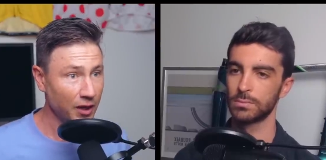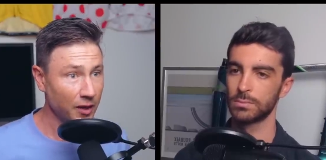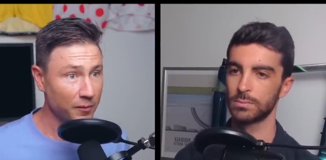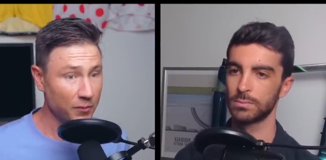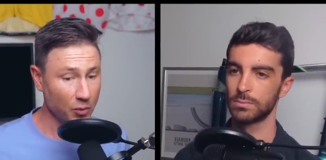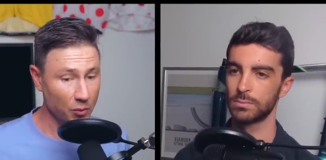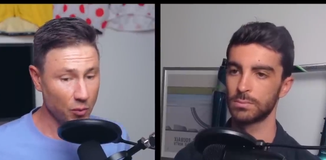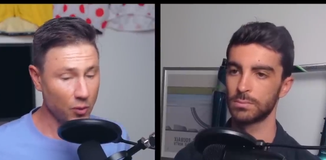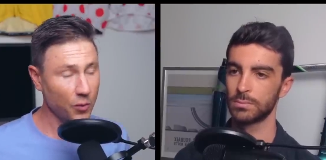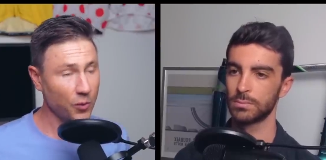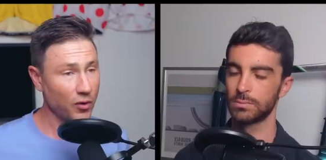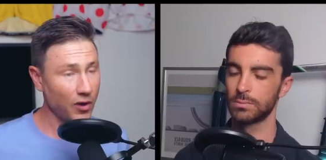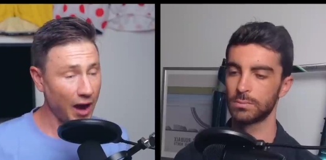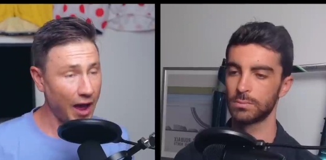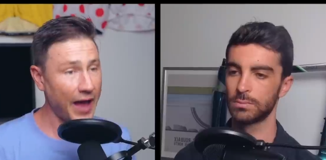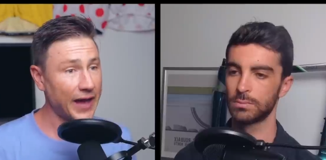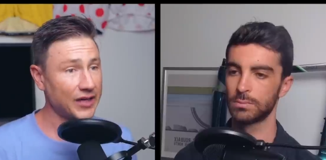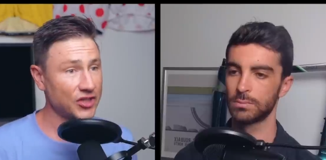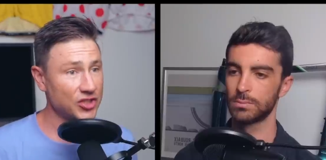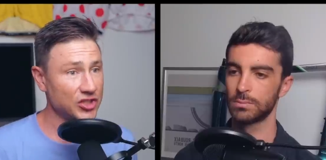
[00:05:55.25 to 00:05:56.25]
Speaker 1: But what we're
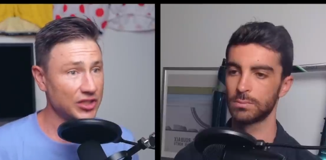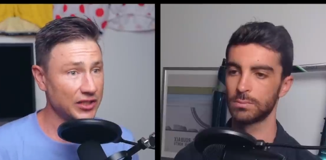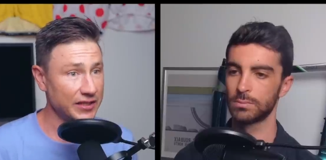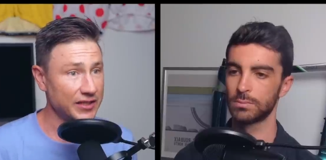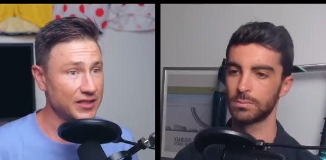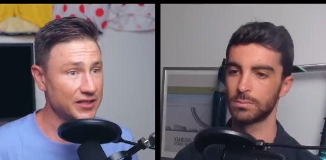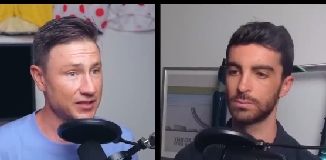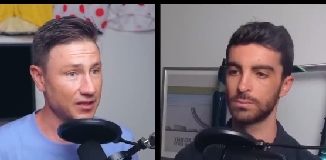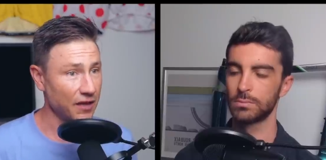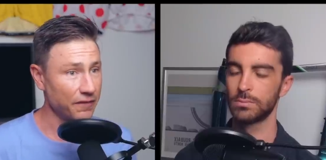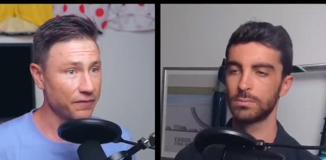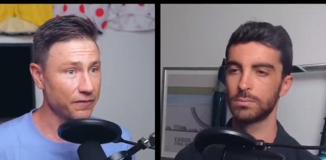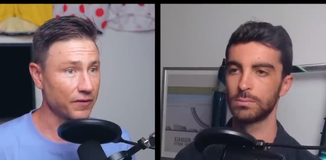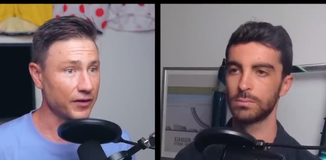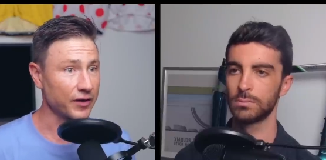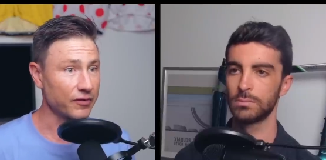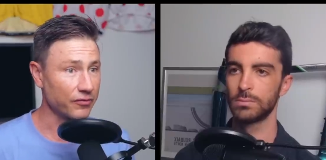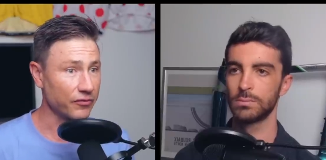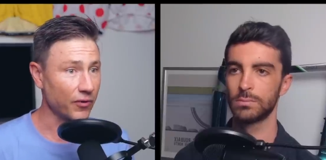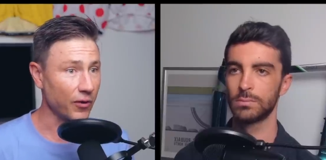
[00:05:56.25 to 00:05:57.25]
actually
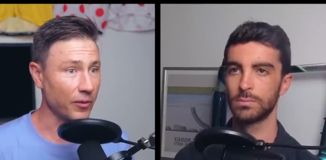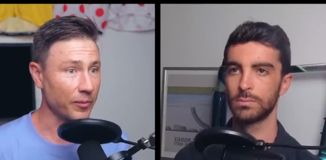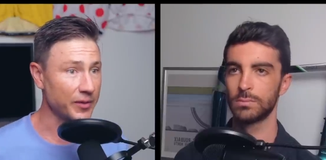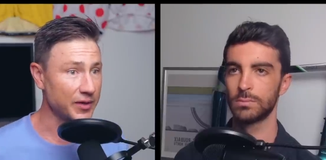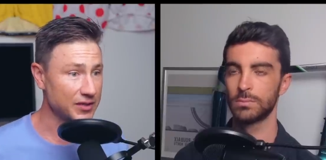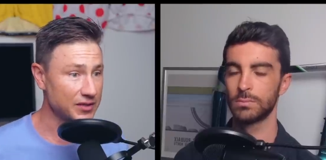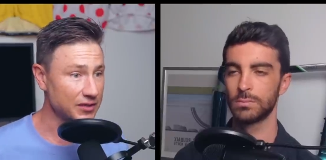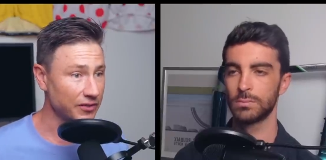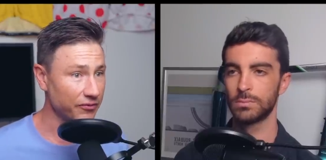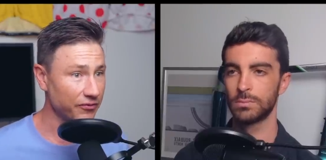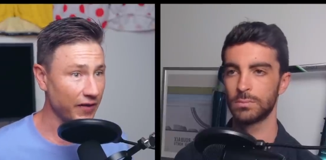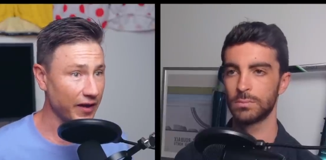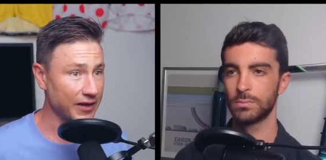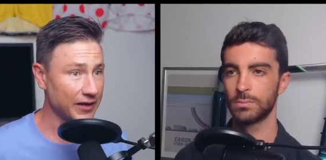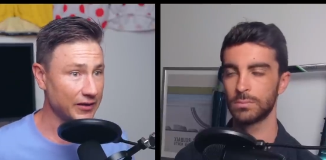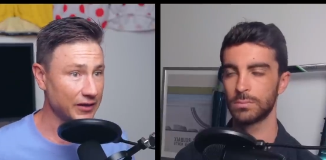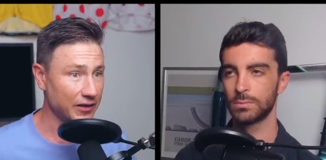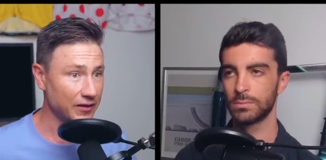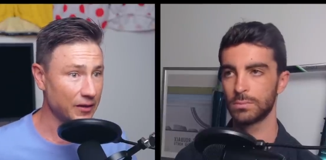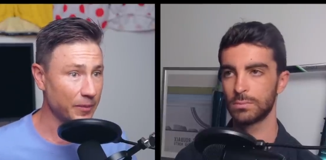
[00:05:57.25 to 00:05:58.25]
suffering from is the
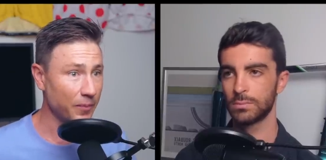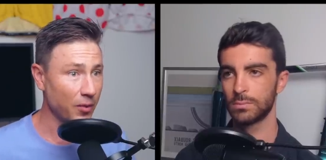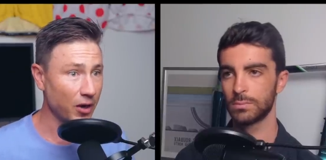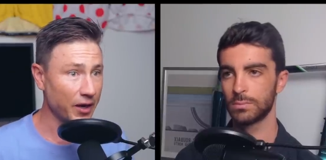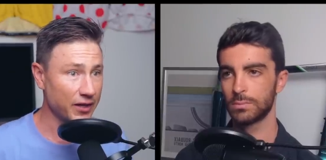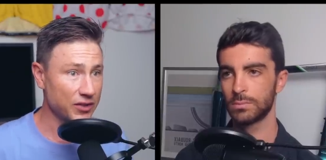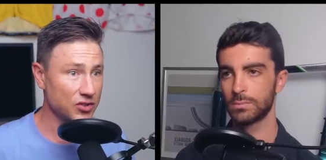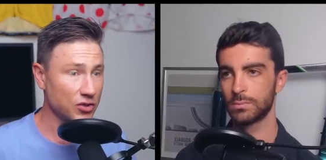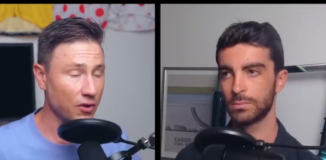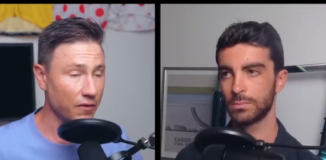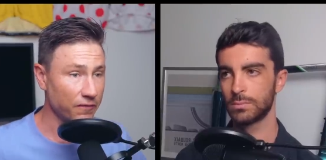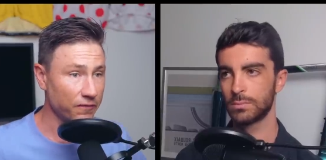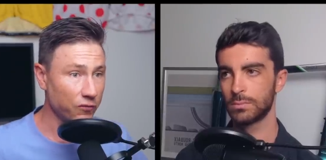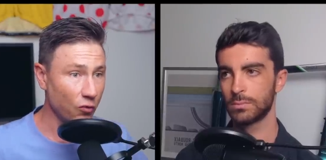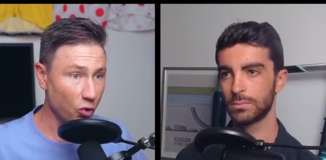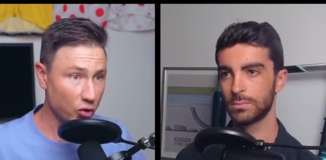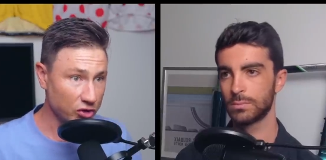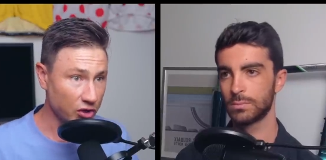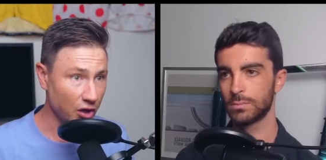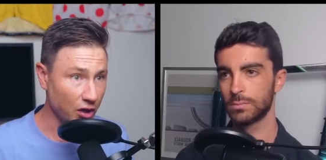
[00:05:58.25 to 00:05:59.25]
fact that the bikes got
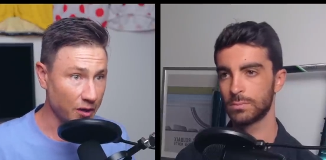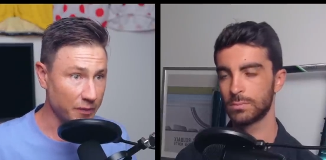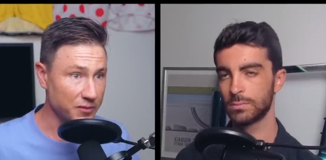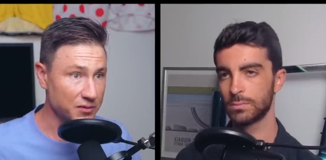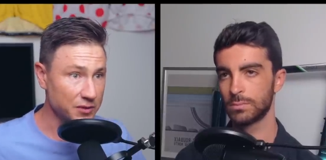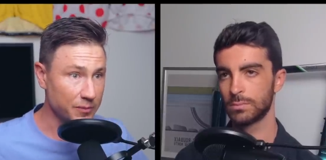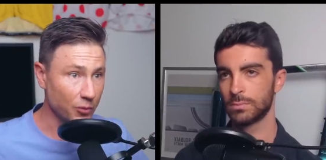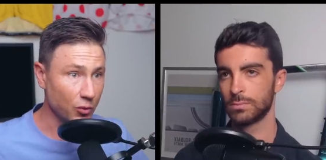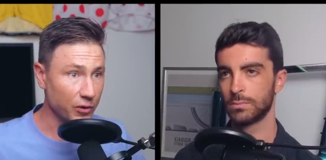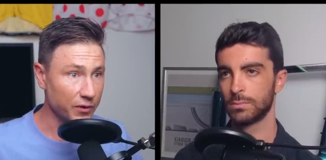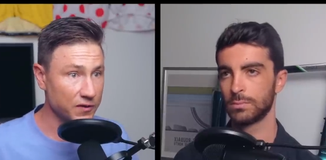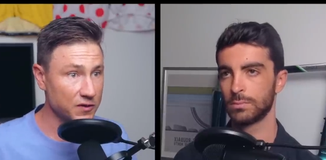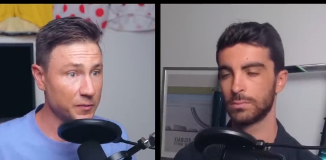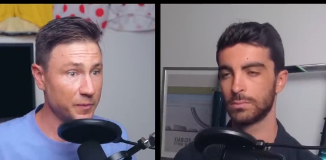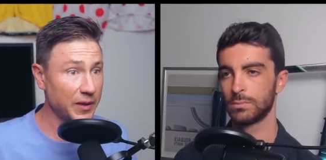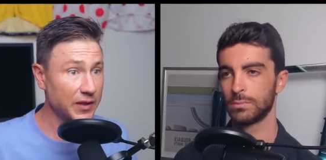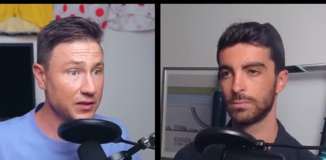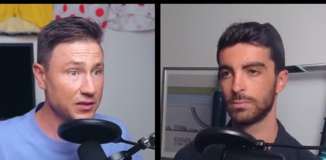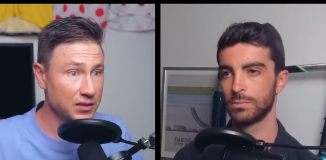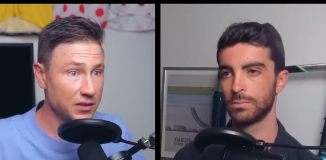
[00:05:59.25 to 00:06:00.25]
four times more
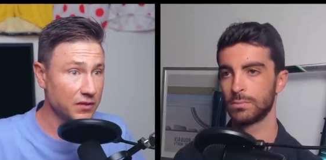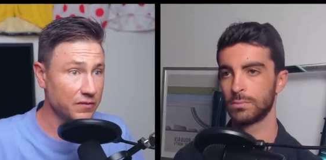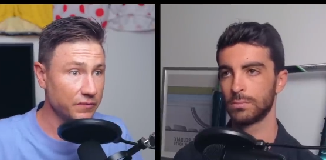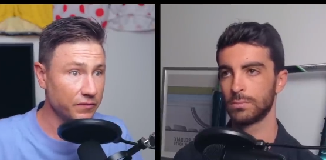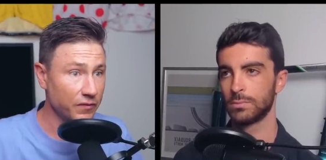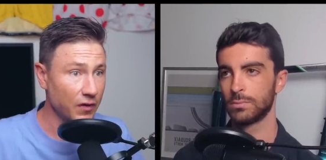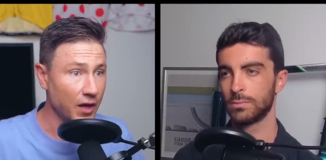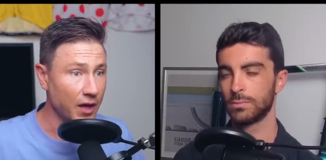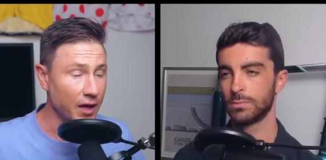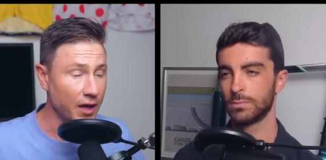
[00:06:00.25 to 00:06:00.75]
expensive,